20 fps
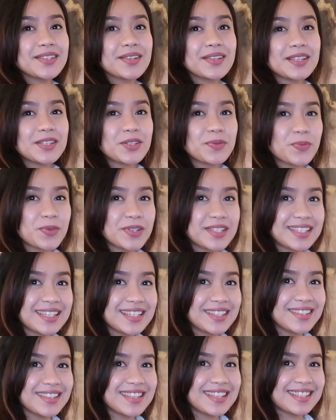so let's
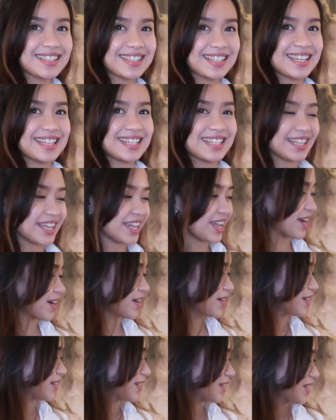proceed to the
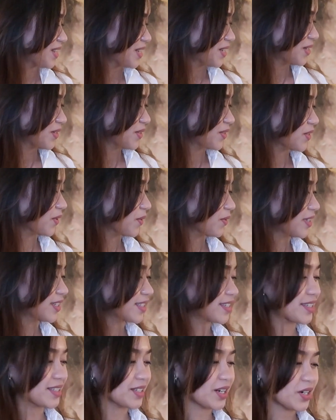skincare. So
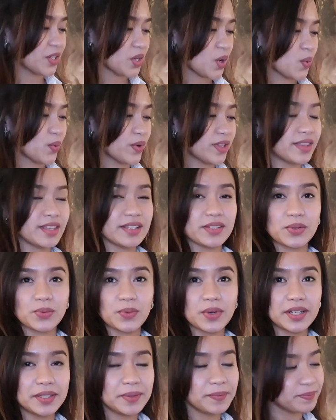let's start with this
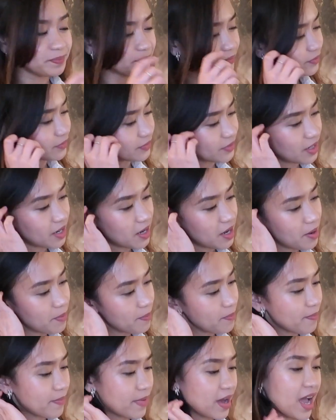one.
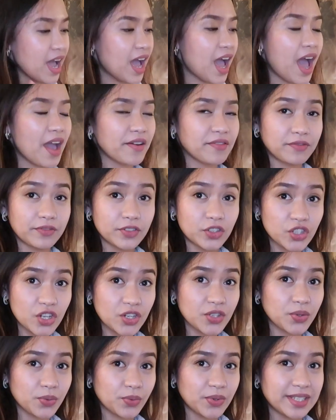I've
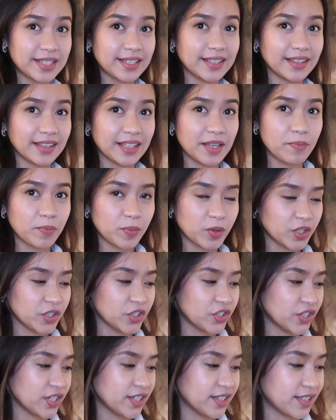just recently
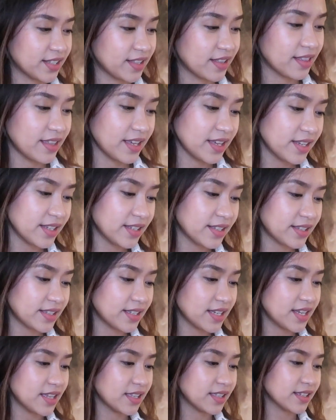purchased this
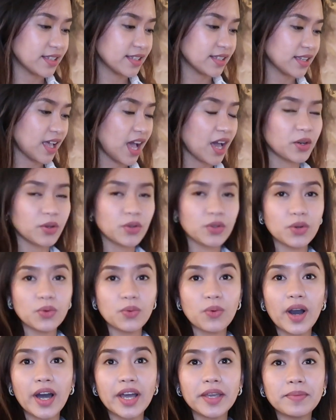since, I don't know
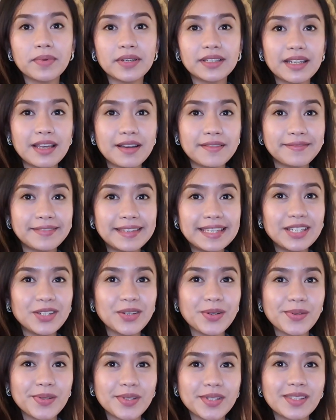why, but
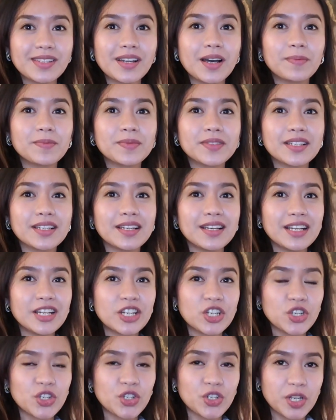Aveeno stopped
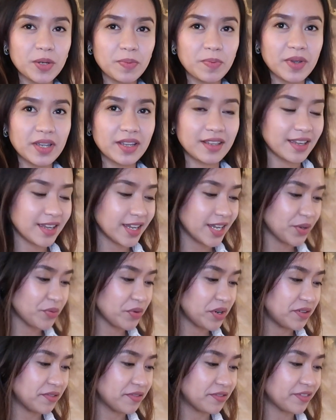shipping here
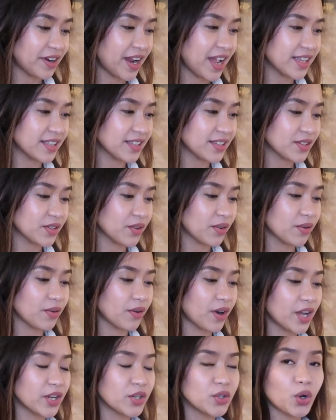in France. So
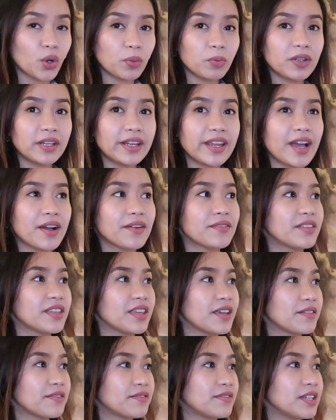I normally have the
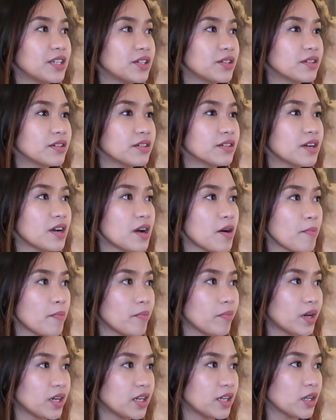Aveeno
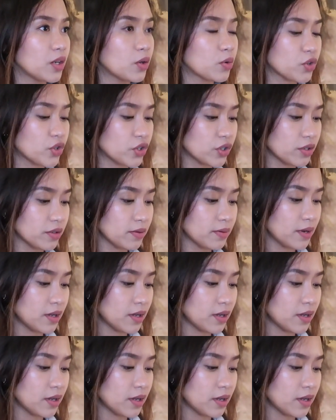body lotion,